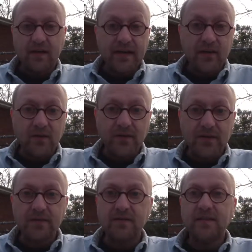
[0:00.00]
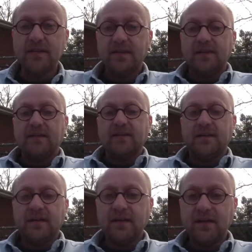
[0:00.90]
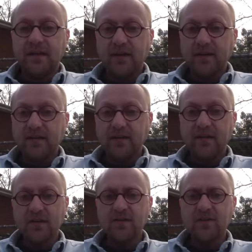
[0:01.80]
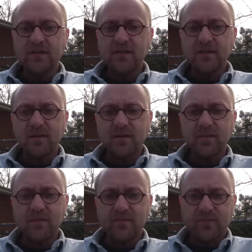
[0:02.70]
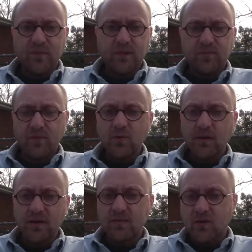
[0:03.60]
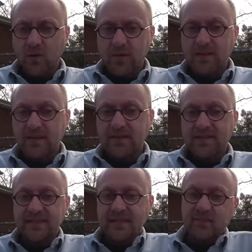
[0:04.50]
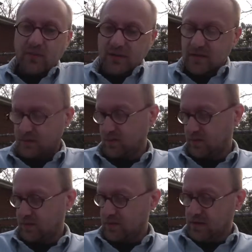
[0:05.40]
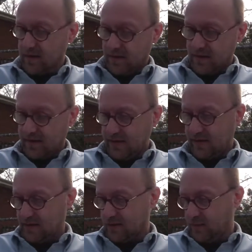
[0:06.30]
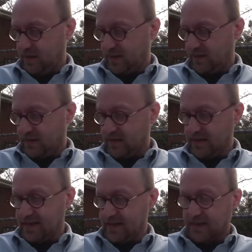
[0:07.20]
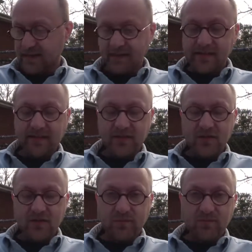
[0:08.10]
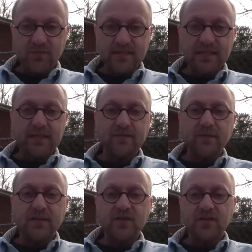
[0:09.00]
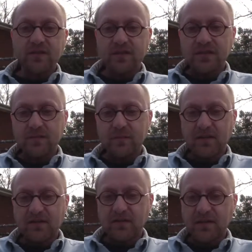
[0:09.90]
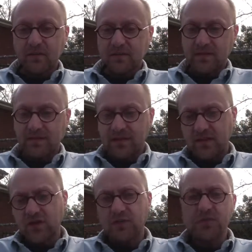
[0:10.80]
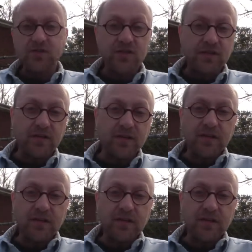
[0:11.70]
nowadays that largely are programmed according to these same principles. So basically, he thought you should present information in small steps, this teaching machine,